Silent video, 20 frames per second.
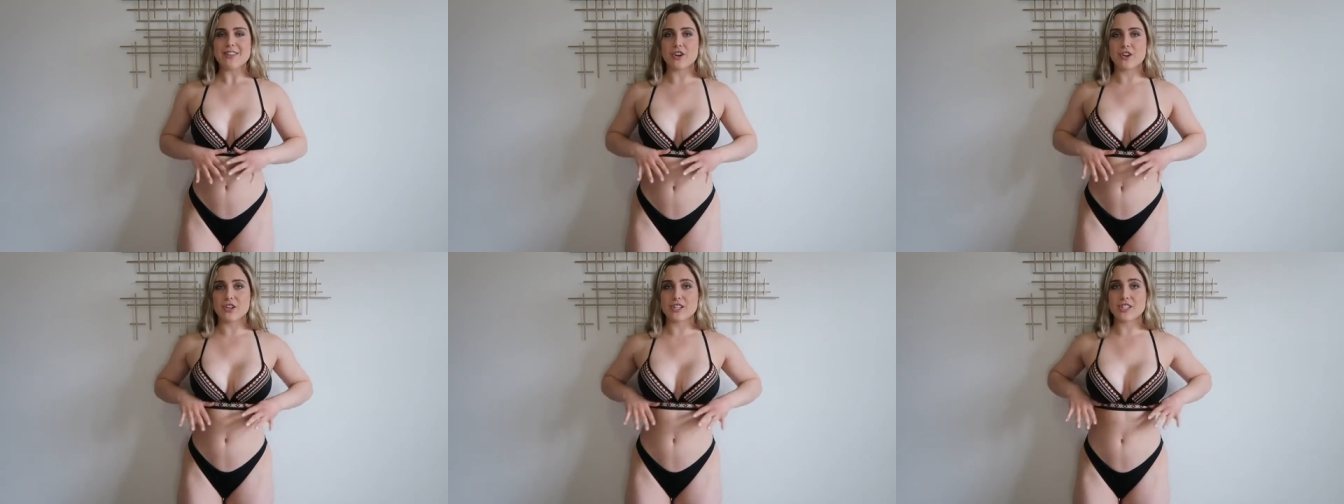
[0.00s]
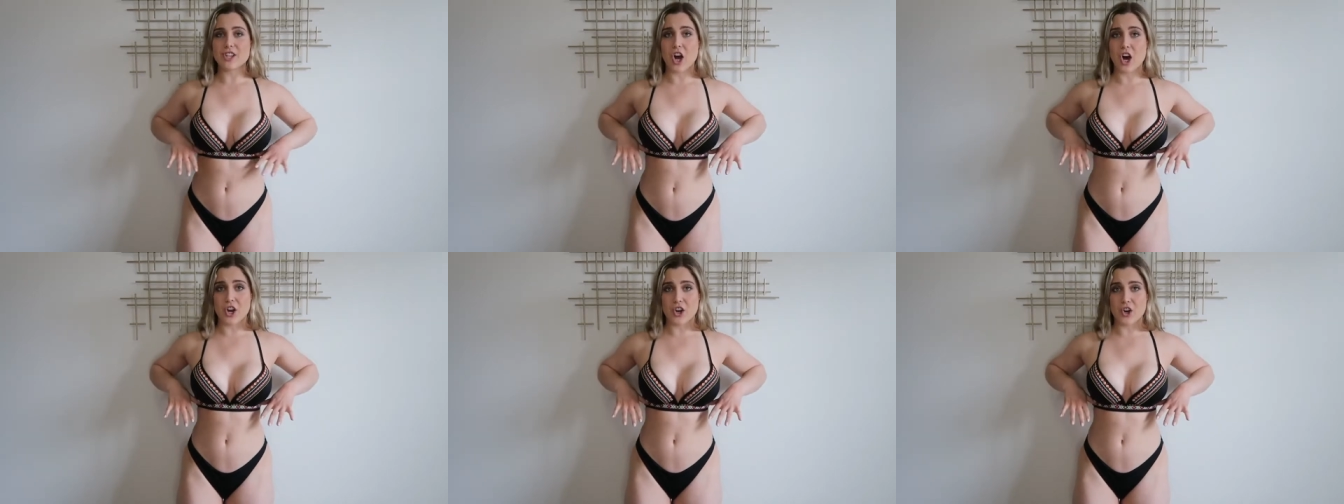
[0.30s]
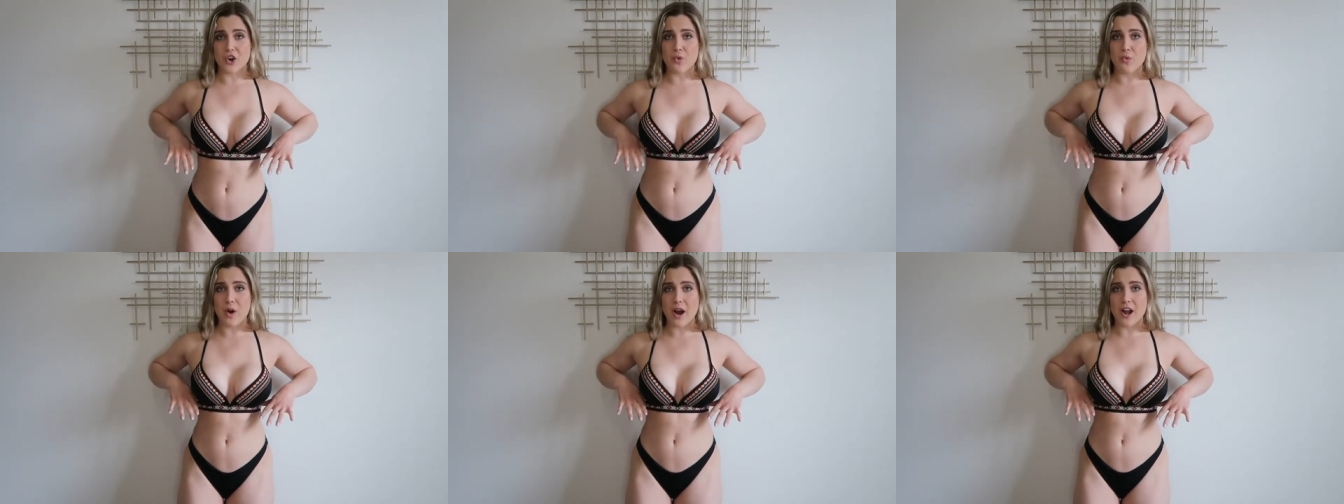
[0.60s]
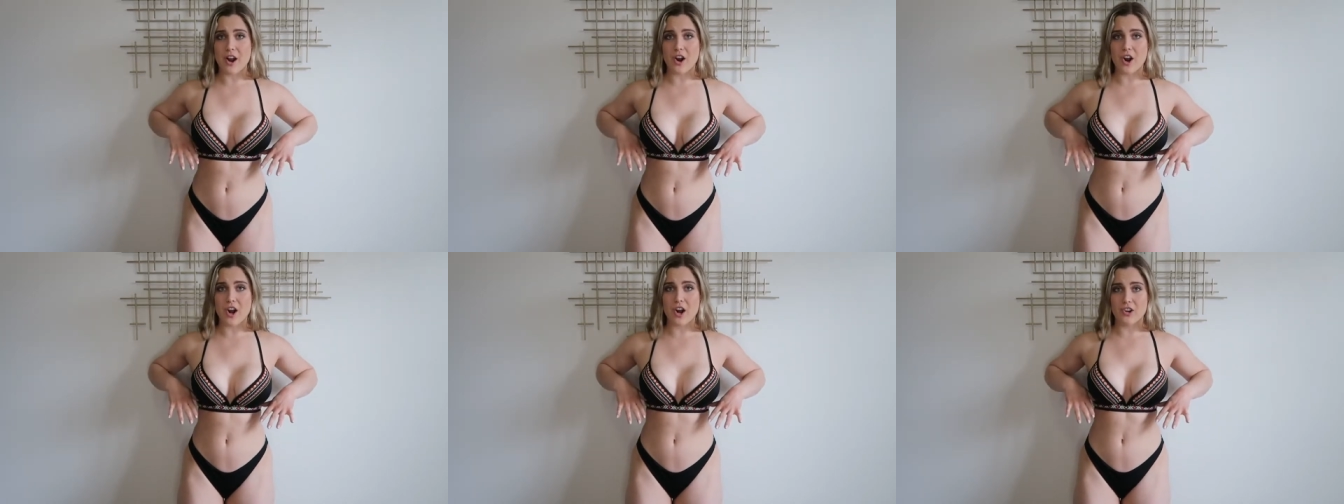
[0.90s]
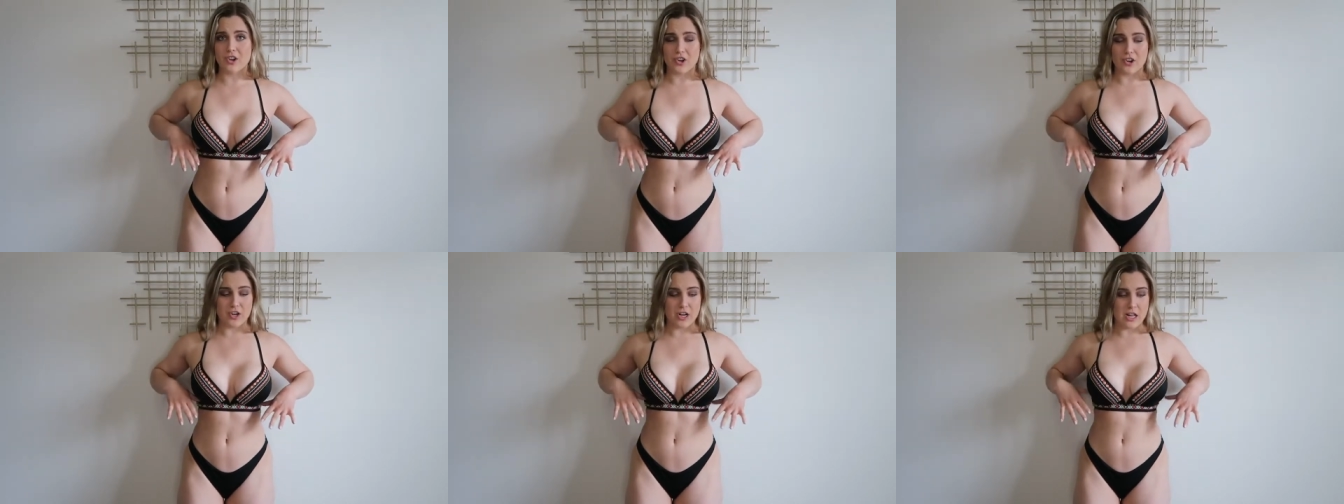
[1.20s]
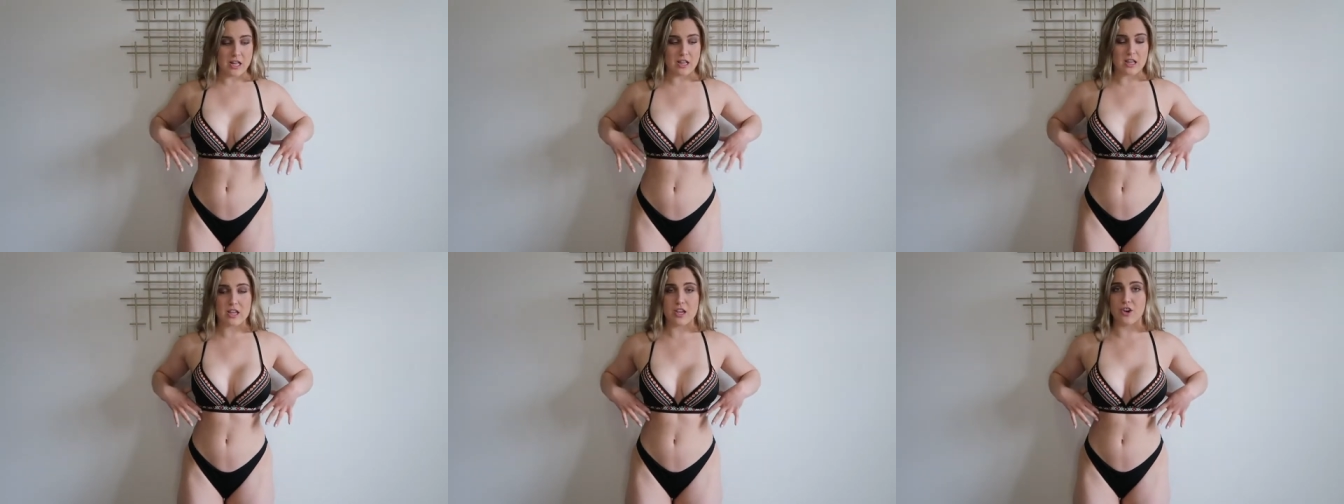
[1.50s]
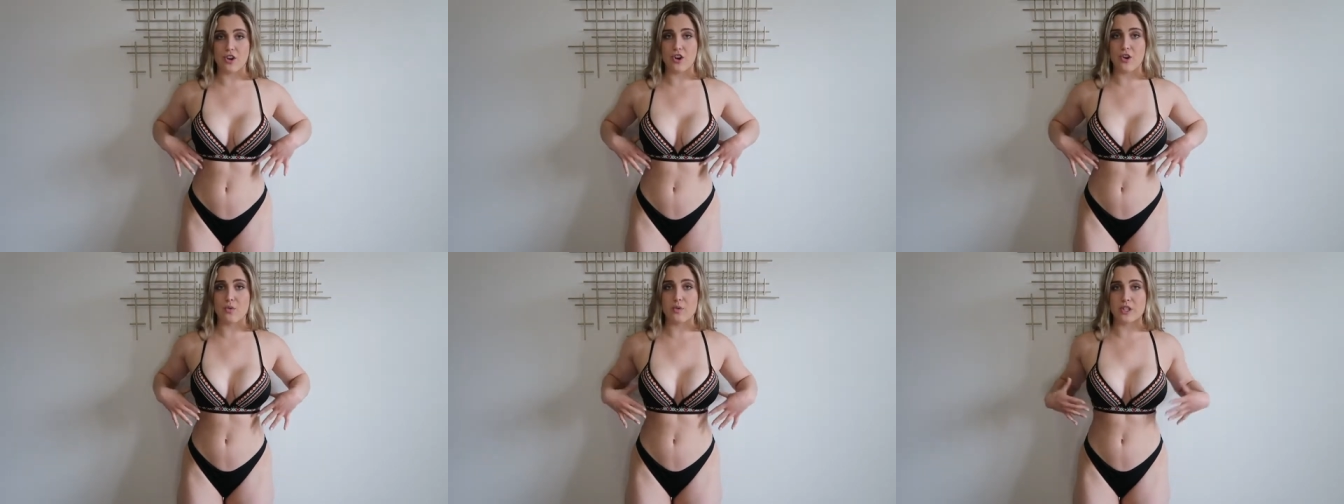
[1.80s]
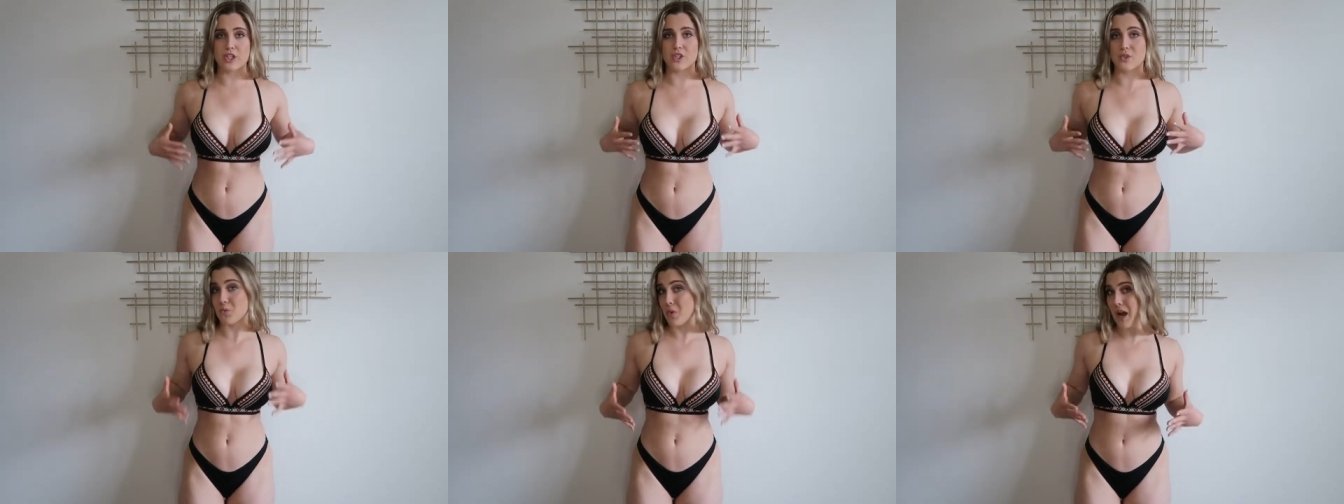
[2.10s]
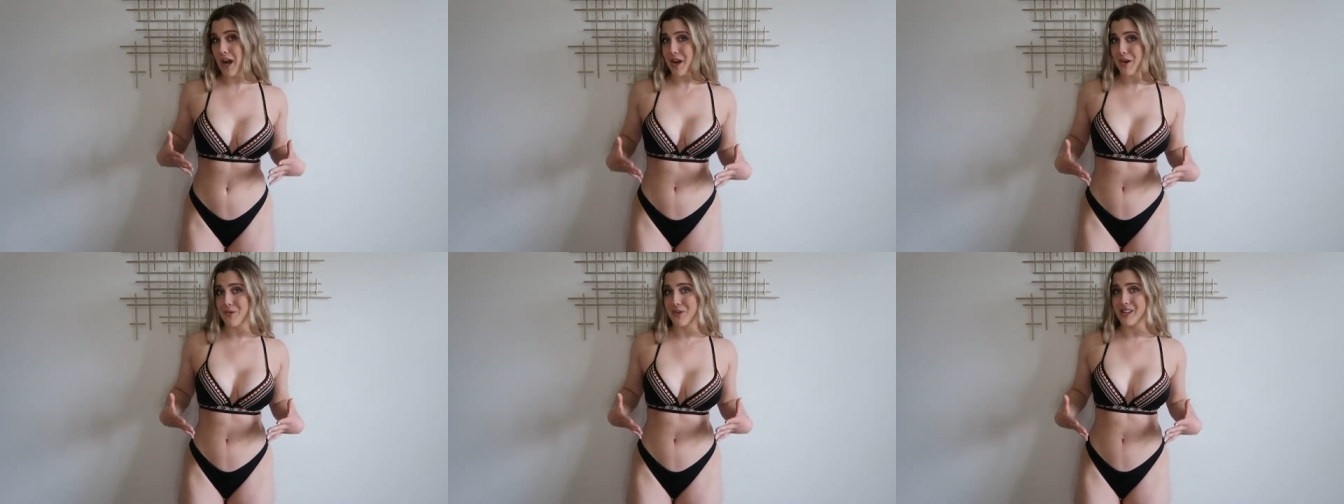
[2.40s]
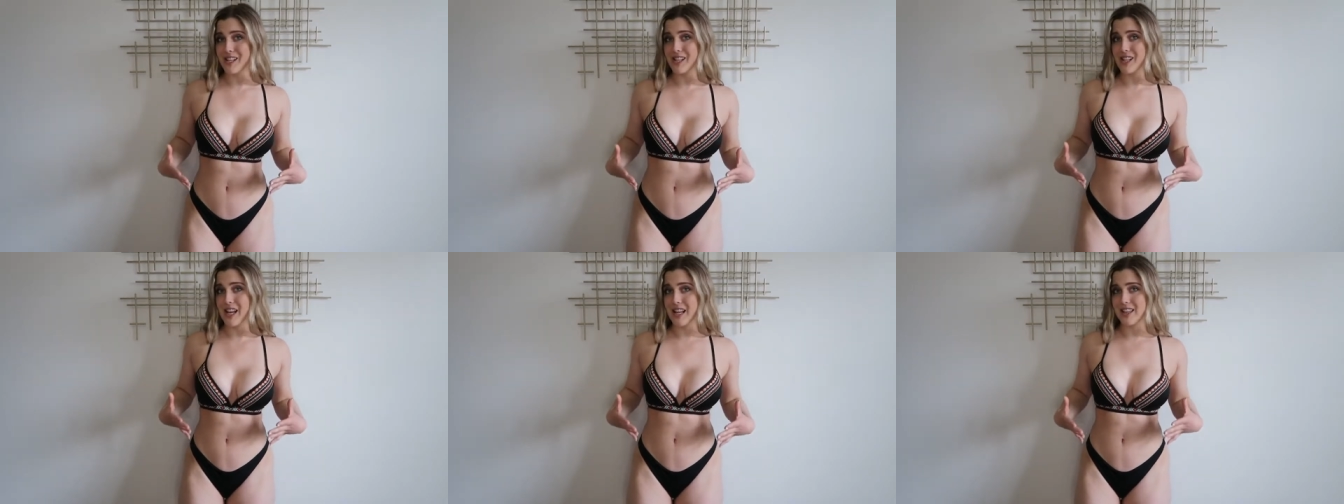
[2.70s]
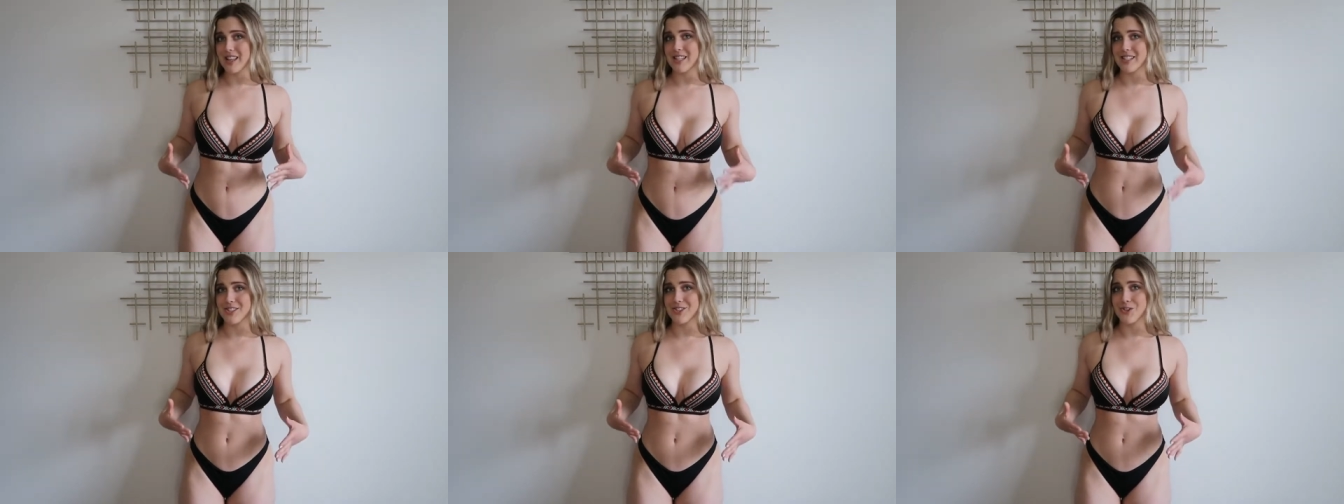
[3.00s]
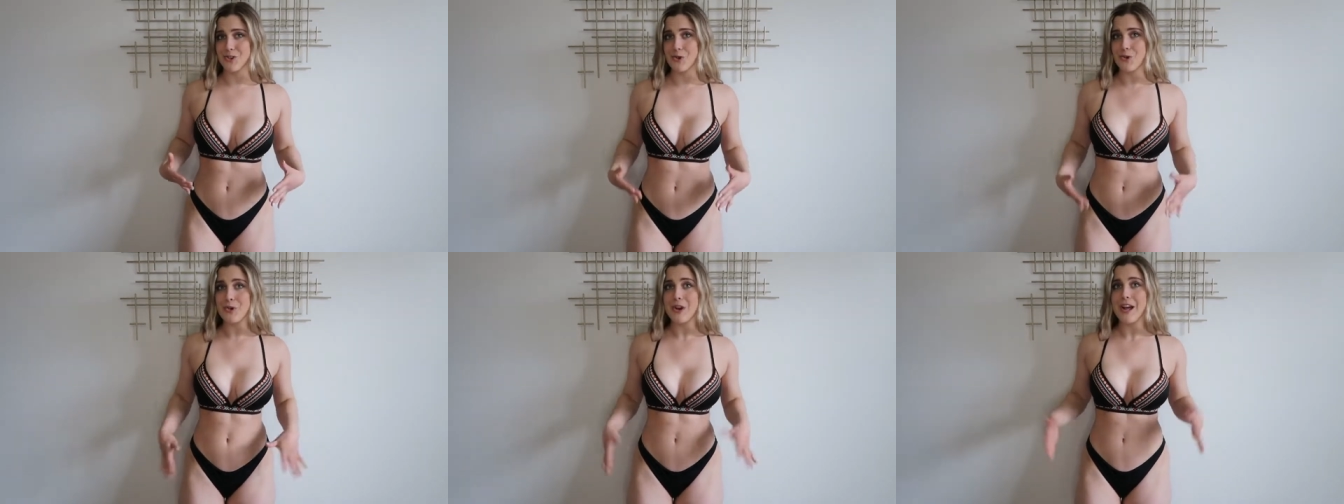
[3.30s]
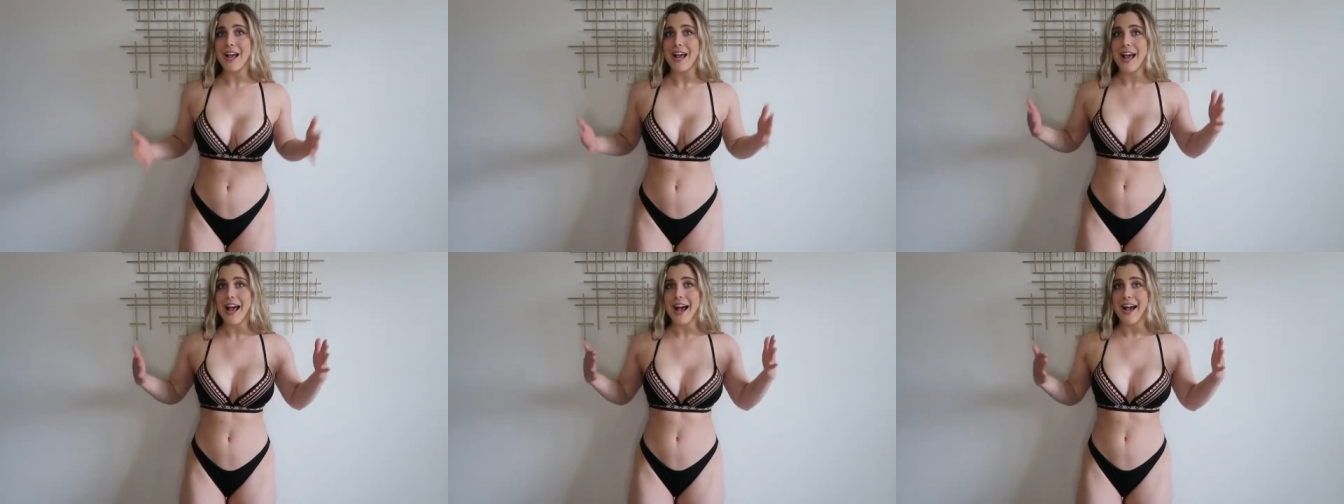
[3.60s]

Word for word: there is underwire underneath here, which is why I really like this suit.